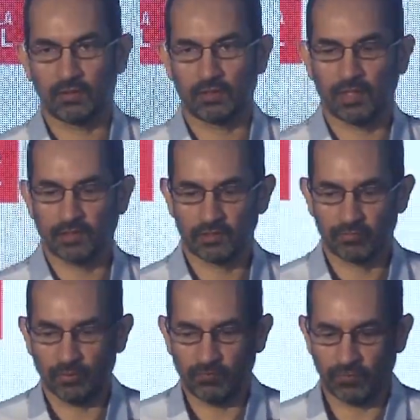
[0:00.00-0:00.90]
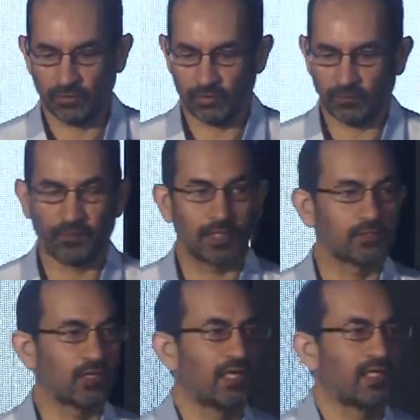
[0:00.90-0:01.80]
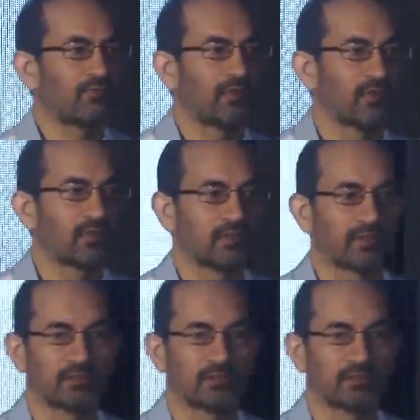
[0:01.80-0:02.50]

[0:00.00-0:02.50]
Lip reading: client's portfolio. That's all I have for